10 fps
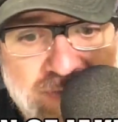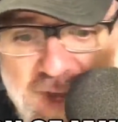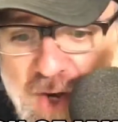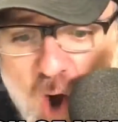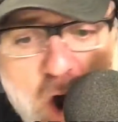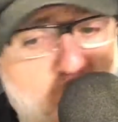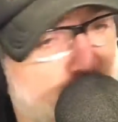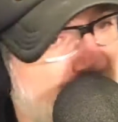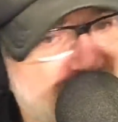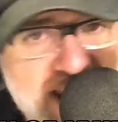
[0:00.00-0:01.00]
They had
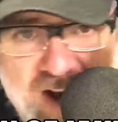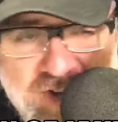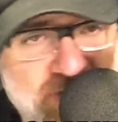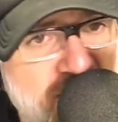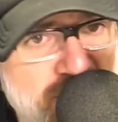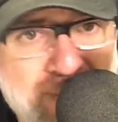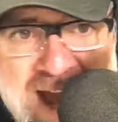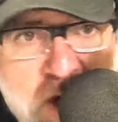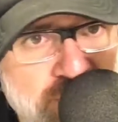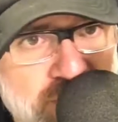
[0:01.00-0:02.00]
already sent them
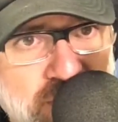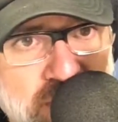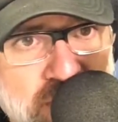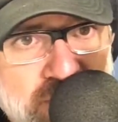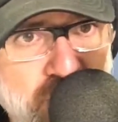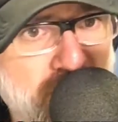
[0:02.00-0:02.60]
out to